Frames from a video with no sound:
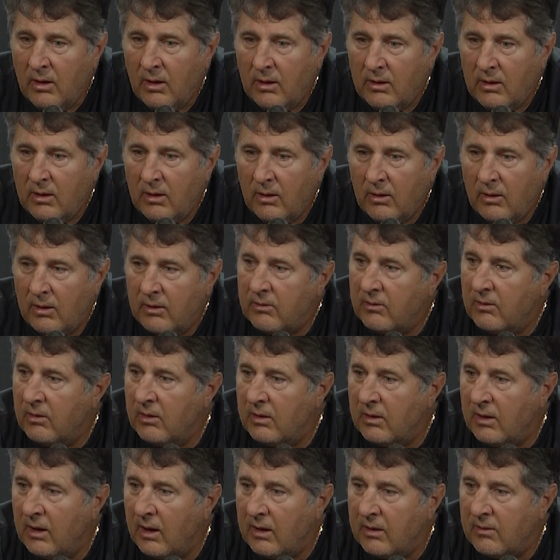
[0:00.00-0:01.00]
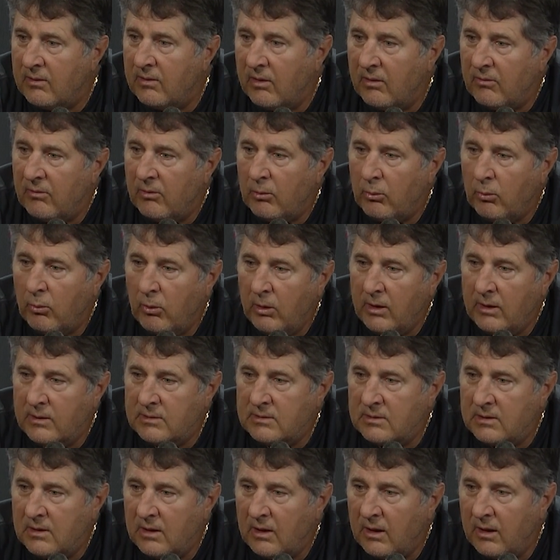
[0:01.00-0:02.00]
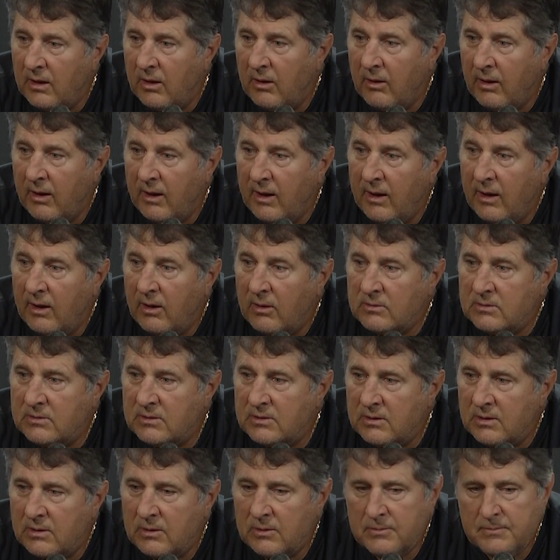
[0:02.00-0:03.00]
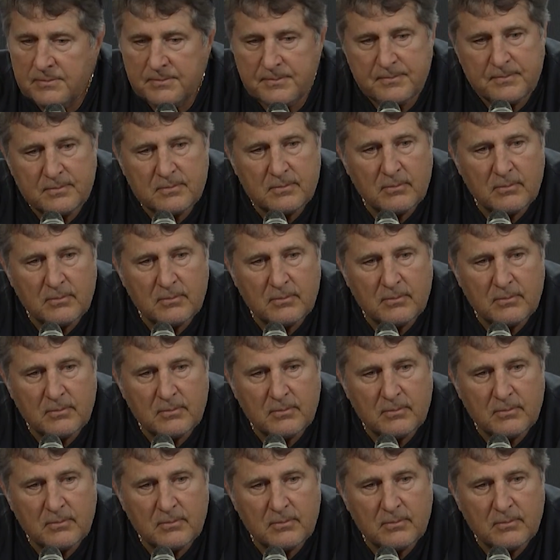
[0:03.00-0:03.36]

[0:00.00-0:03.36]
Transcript: you know, that's going to take several weeks to iron out. So,